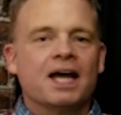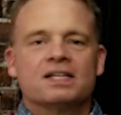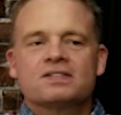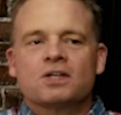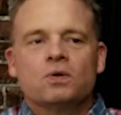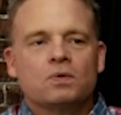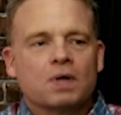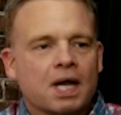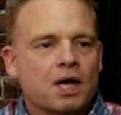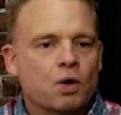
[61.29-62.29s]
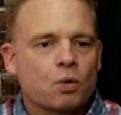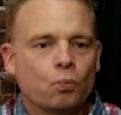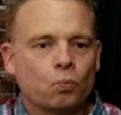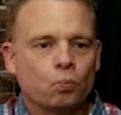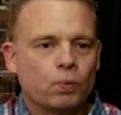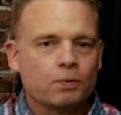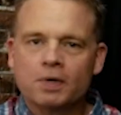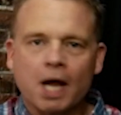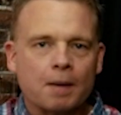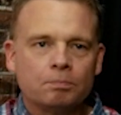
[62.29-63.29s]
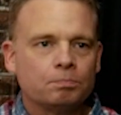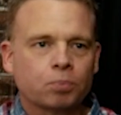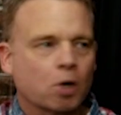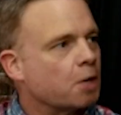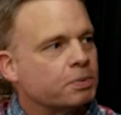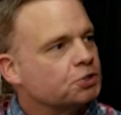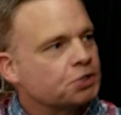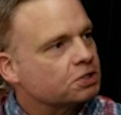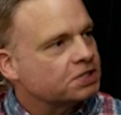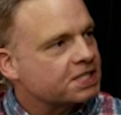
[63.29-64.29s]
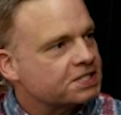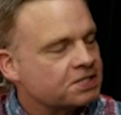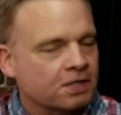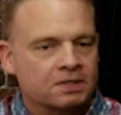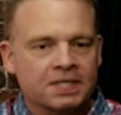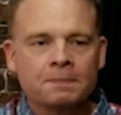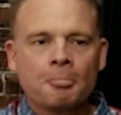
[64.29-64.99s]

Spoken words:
so we were not brought up in church necessarily.